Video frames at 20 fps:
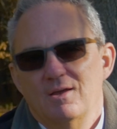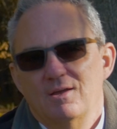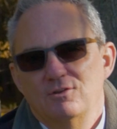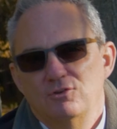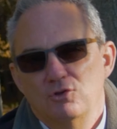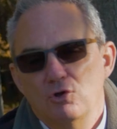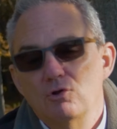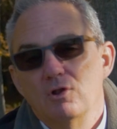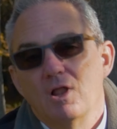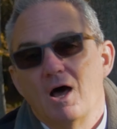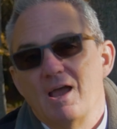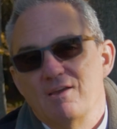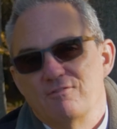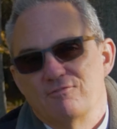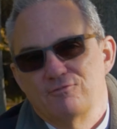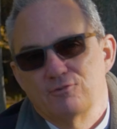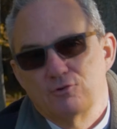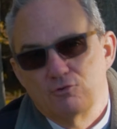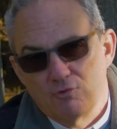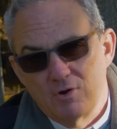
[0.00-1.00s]
new
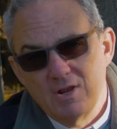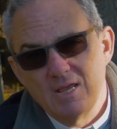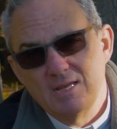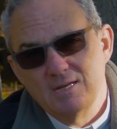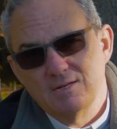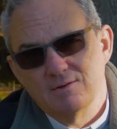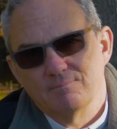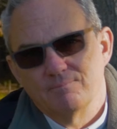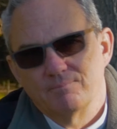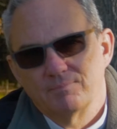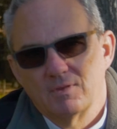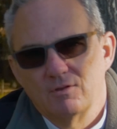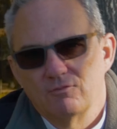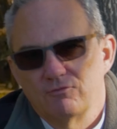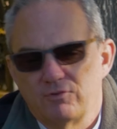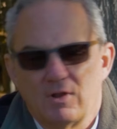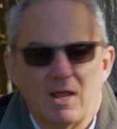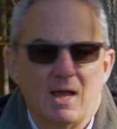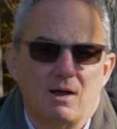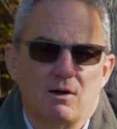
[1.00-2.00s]
life, green,
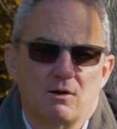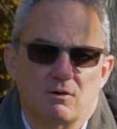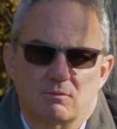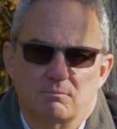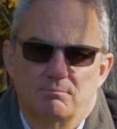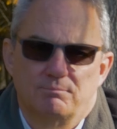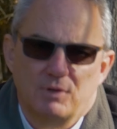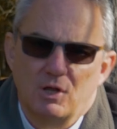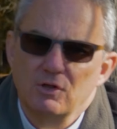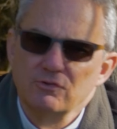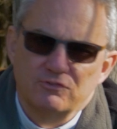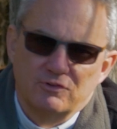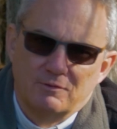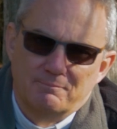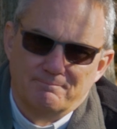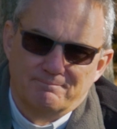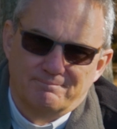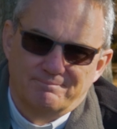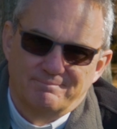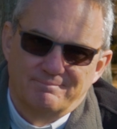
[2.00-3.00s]
flower,
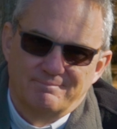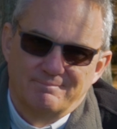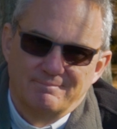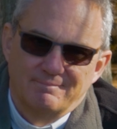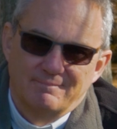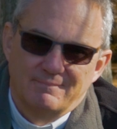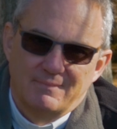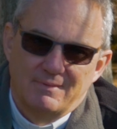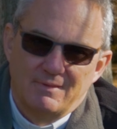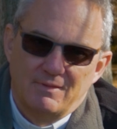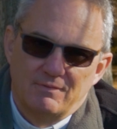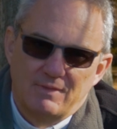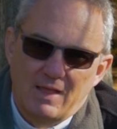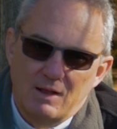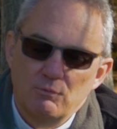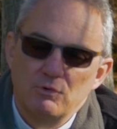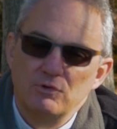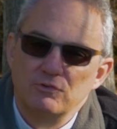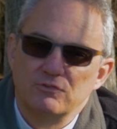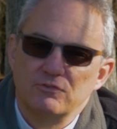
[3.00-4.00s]
blossom."
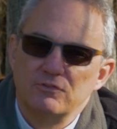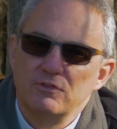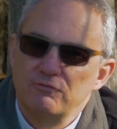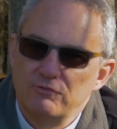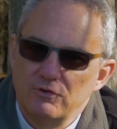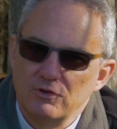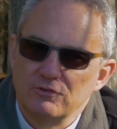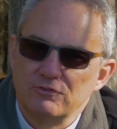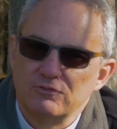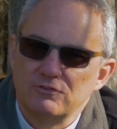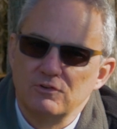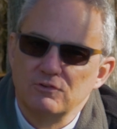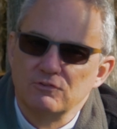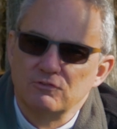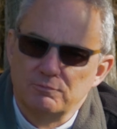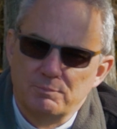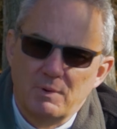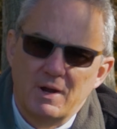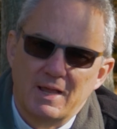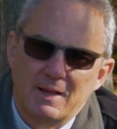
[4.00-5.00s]
That was the first
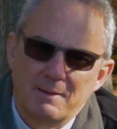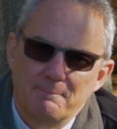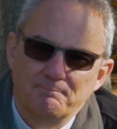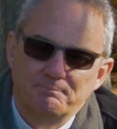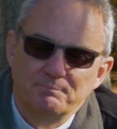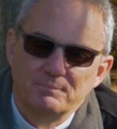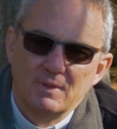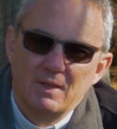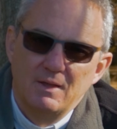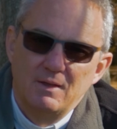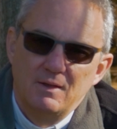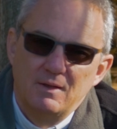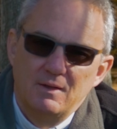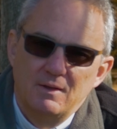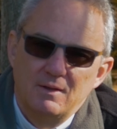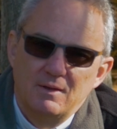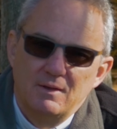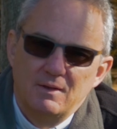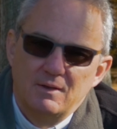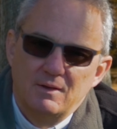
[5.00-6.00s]
spring.
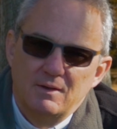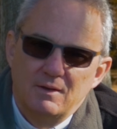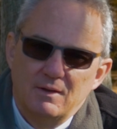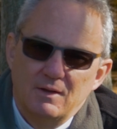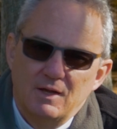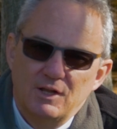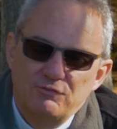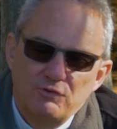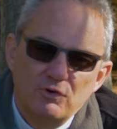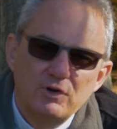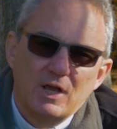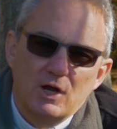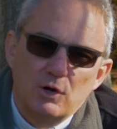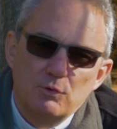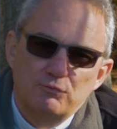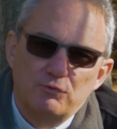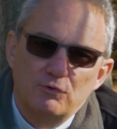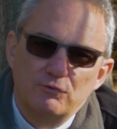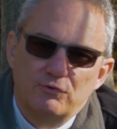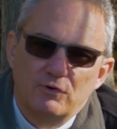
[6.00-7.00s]
It's very
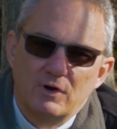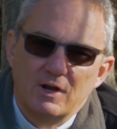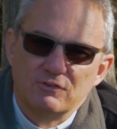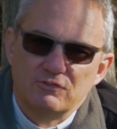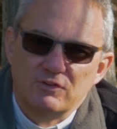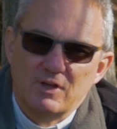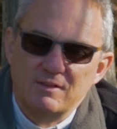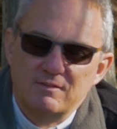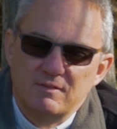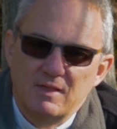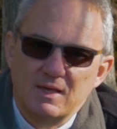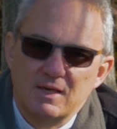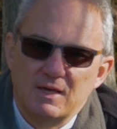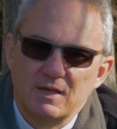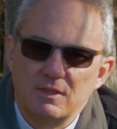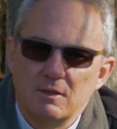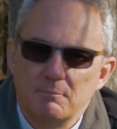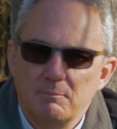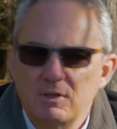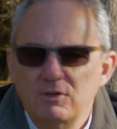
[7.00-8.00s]
helpful for us, I think,
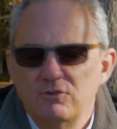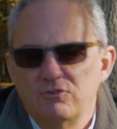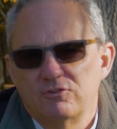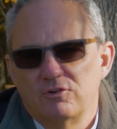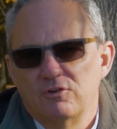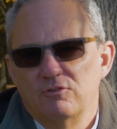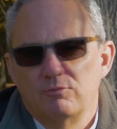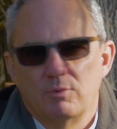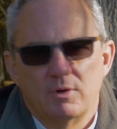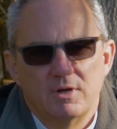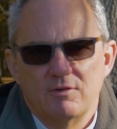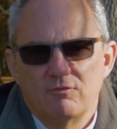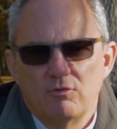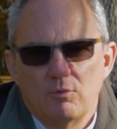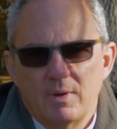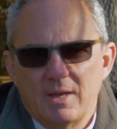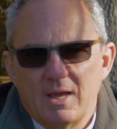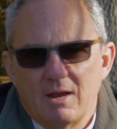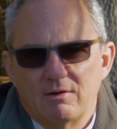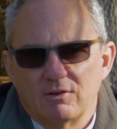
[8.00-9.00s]
in the midst of whatever
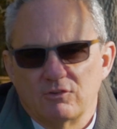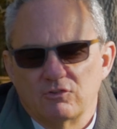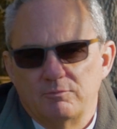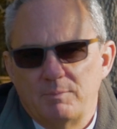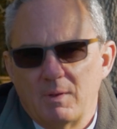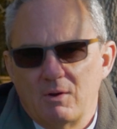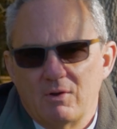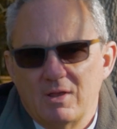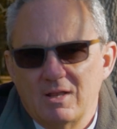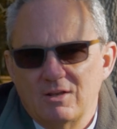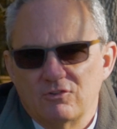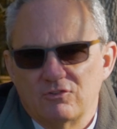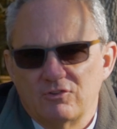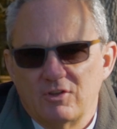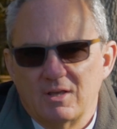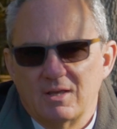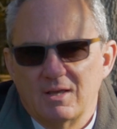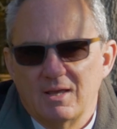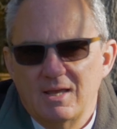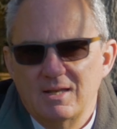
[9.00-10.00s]
we are
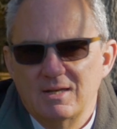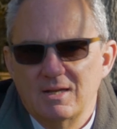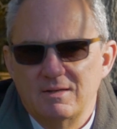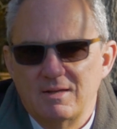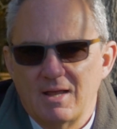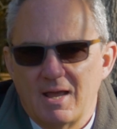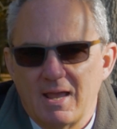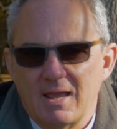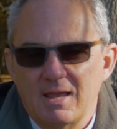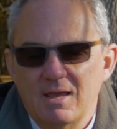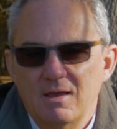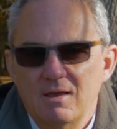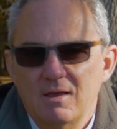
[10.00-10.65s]
experiencing in a day,